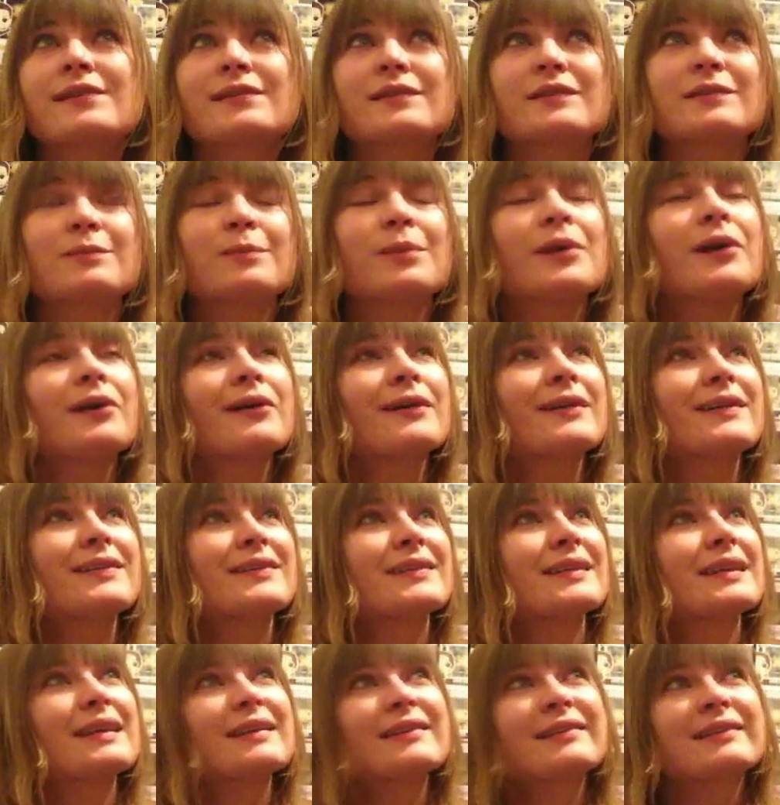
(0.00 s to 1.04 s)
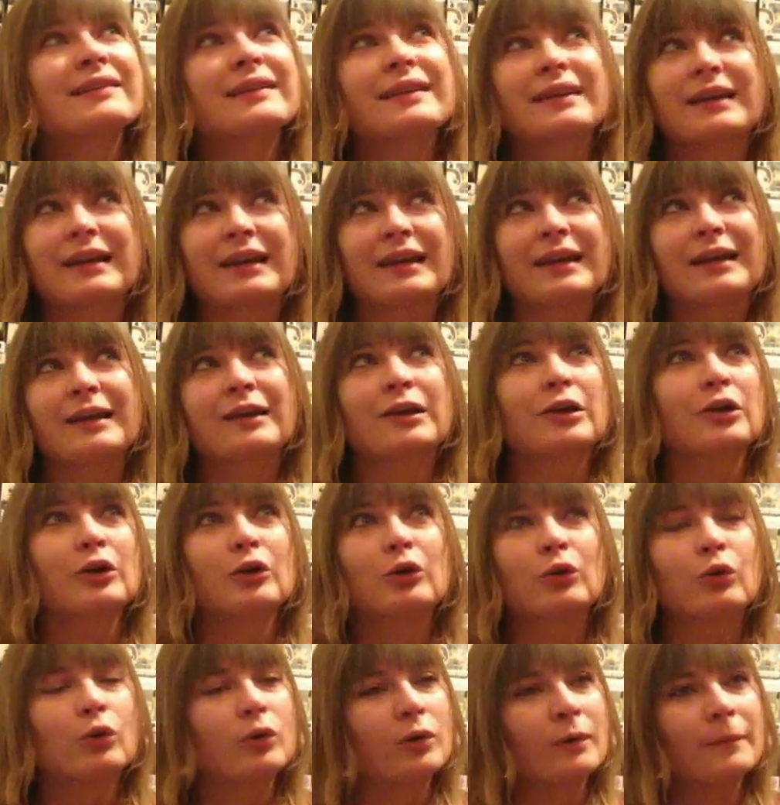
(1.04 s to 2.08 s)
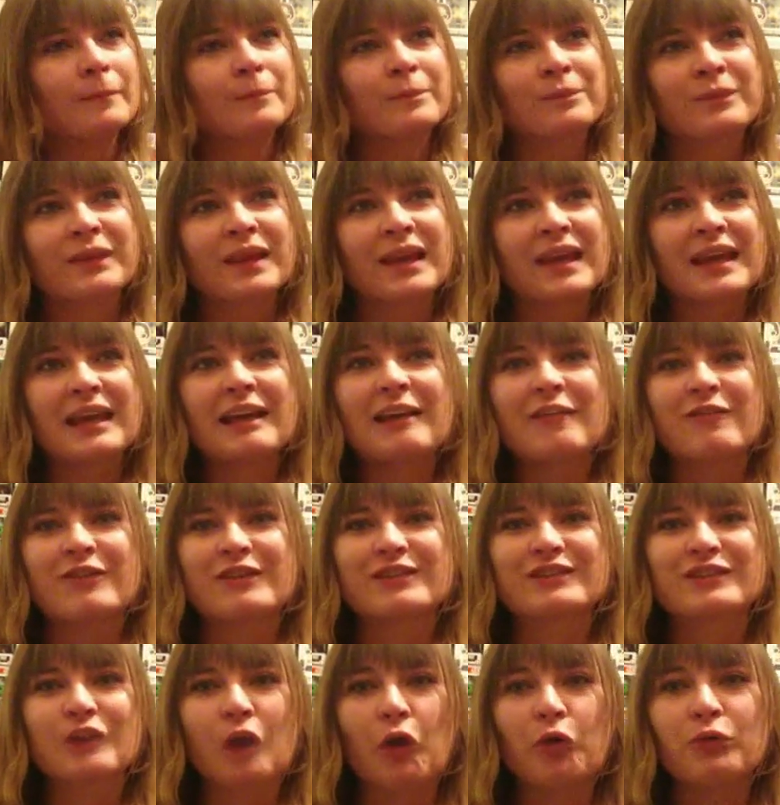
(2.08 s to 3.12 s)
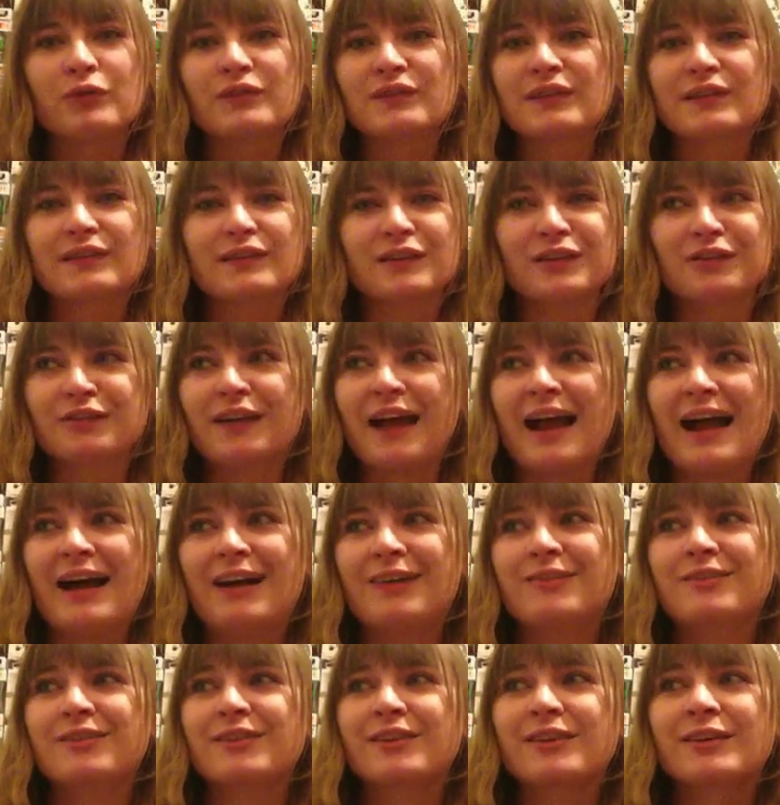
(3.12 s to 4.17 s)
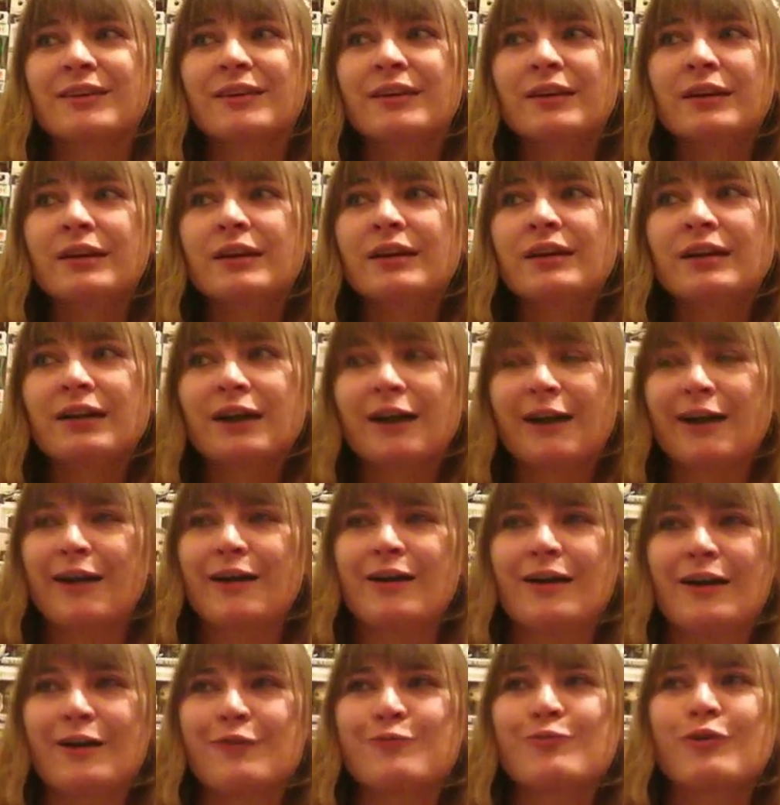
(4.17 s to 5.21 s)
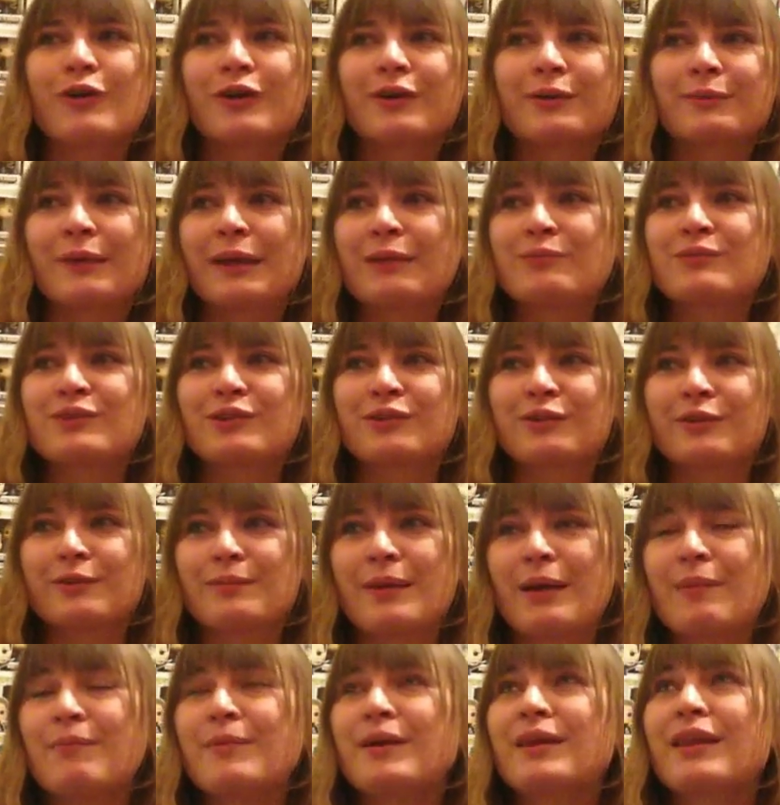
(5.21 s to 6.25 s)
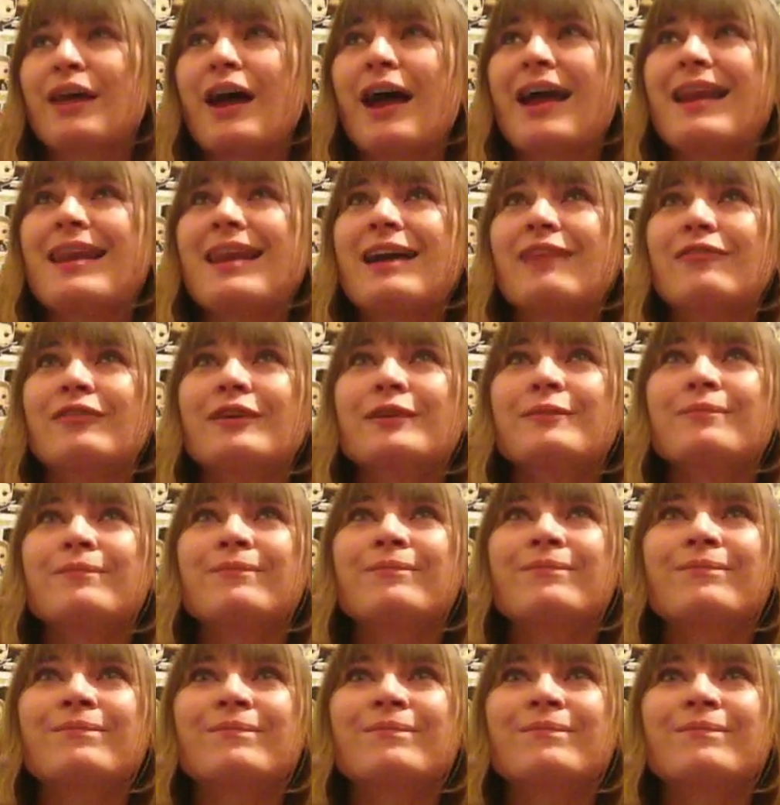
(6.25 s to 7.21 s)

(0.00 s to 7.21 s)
spirit is listening, or if his ghost is around, I want him to remember that I love him,